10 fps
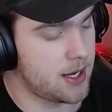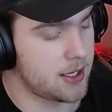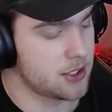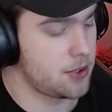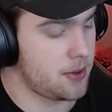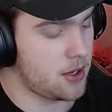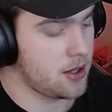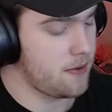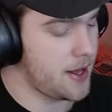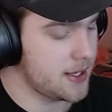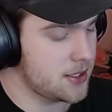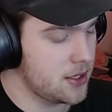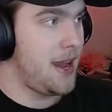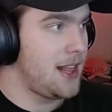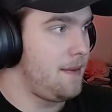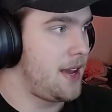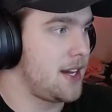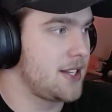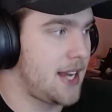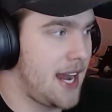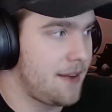uh, doing all of that. Mainly because like I